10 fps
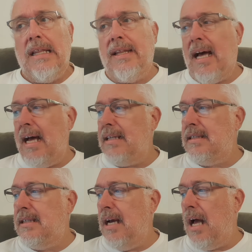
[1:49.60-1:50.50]

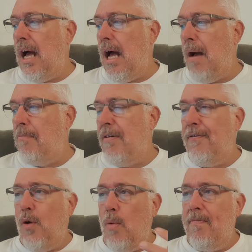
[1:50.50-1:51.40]
that
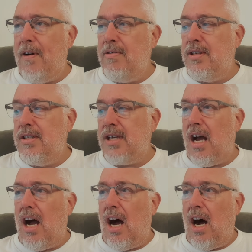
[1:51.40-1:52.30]
Reform voters
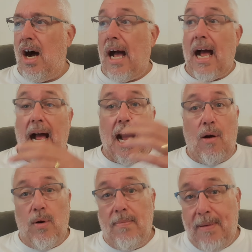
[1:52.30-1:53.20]
are
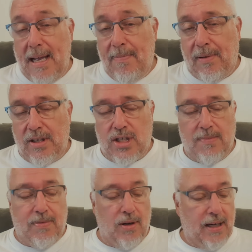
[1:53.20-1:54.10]
our people, as she's
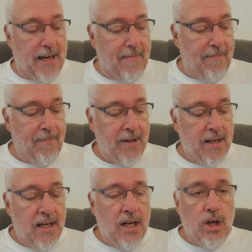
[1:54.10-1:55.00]
putting it,
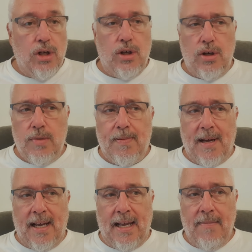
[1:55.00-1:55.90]
could
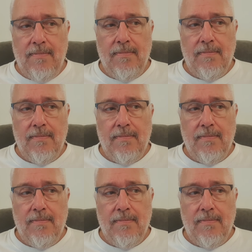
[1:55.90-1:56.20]
be,